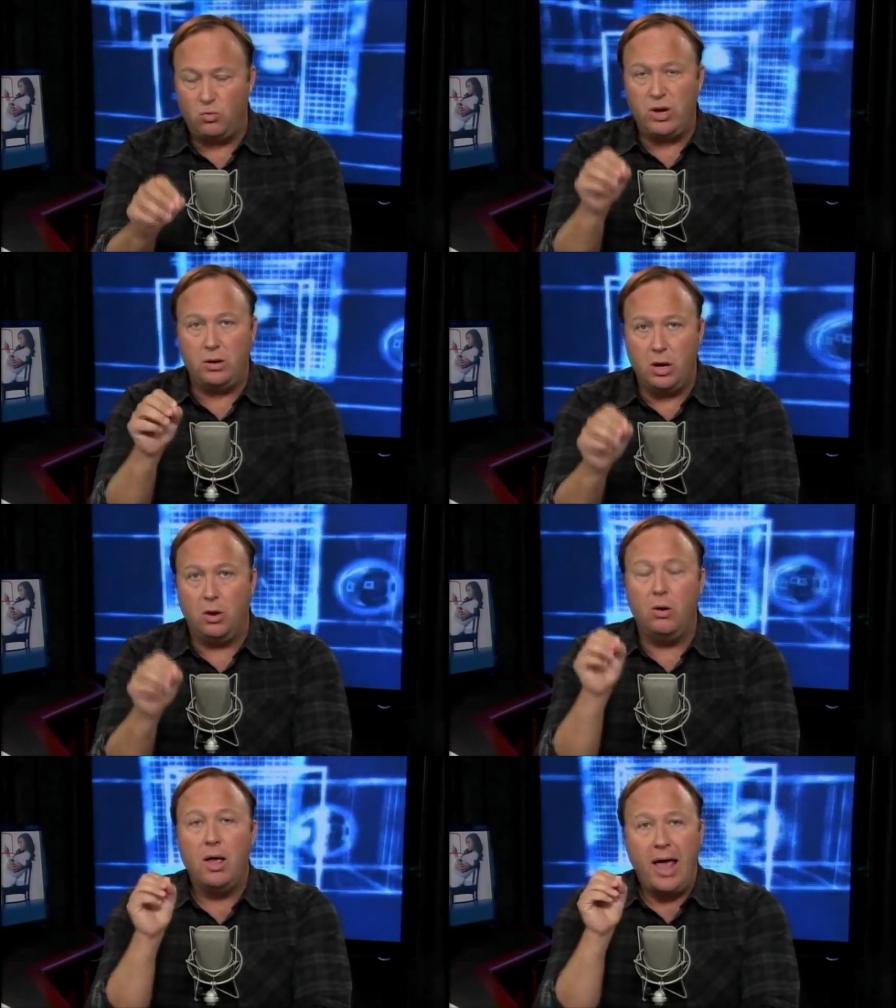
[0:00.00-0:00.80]
We
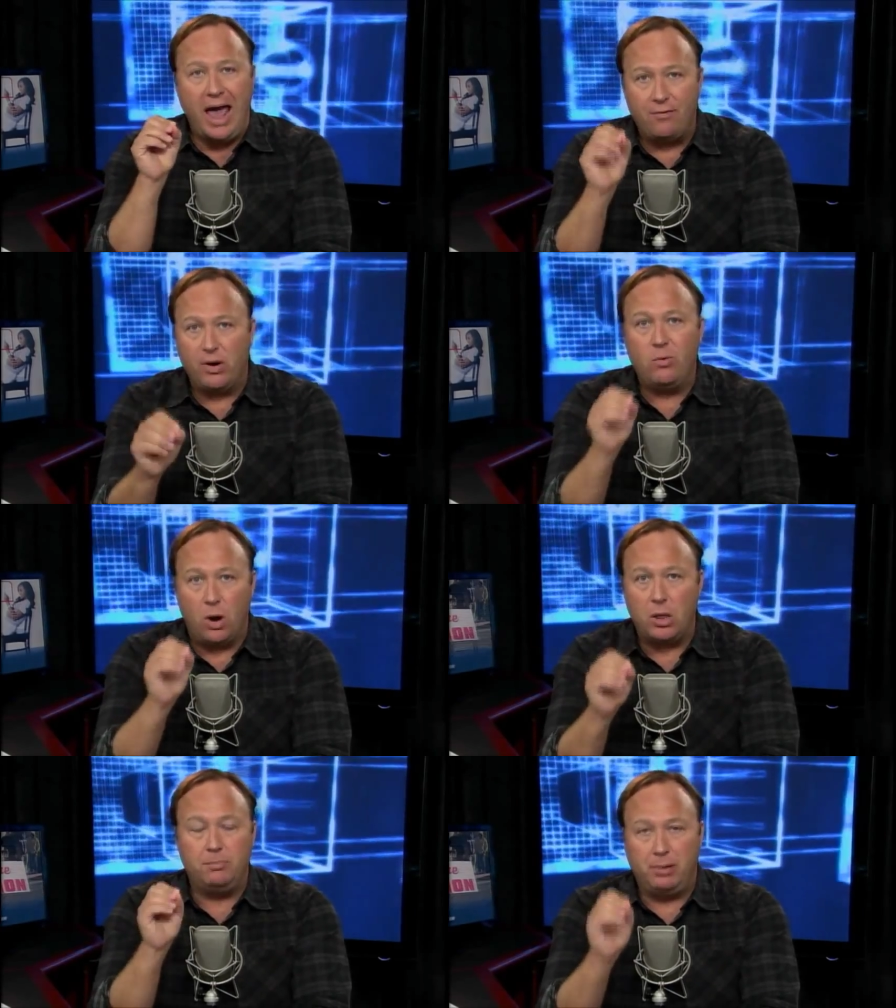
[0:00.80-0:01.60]
know every
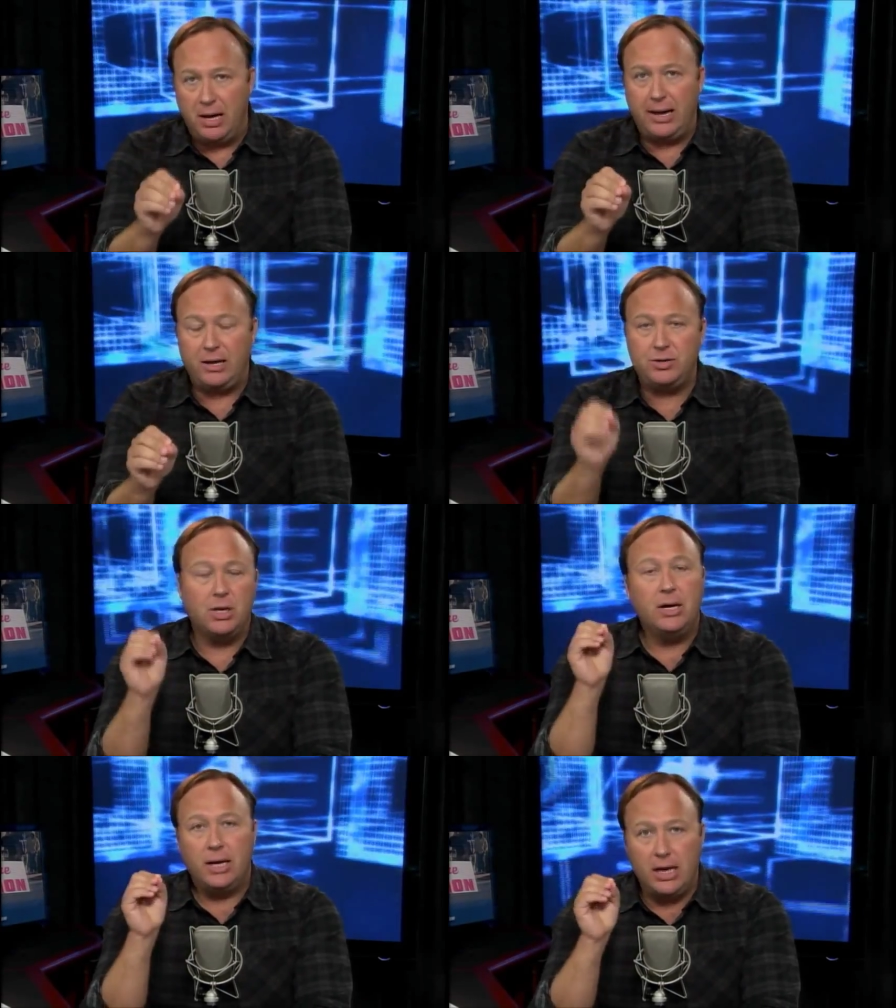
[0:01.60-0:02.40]
one of the plays
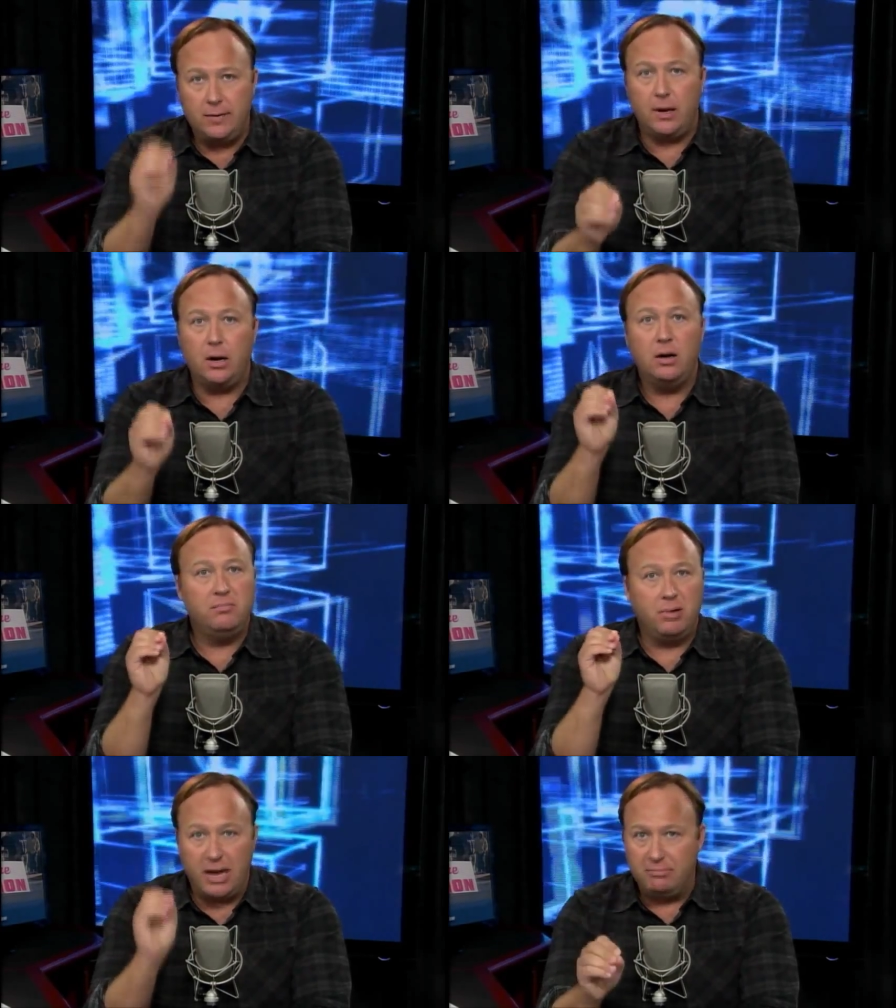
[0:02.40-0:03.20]
in their
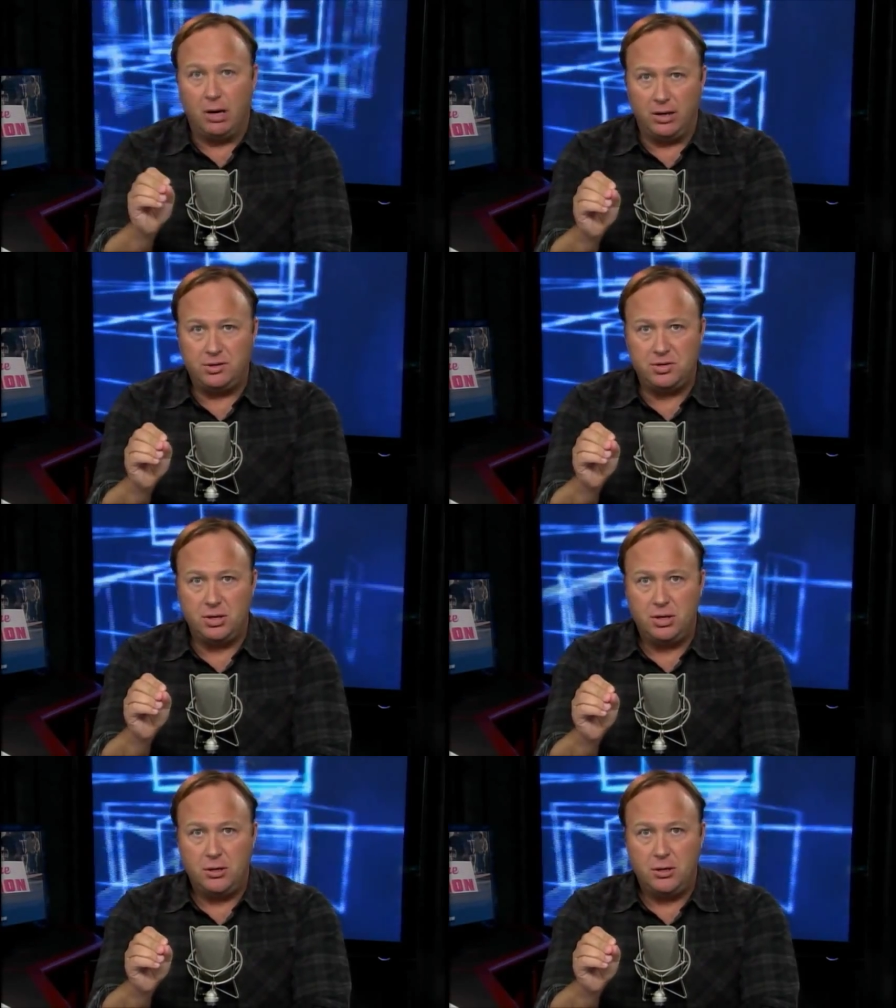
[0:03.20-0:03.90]
playbooks.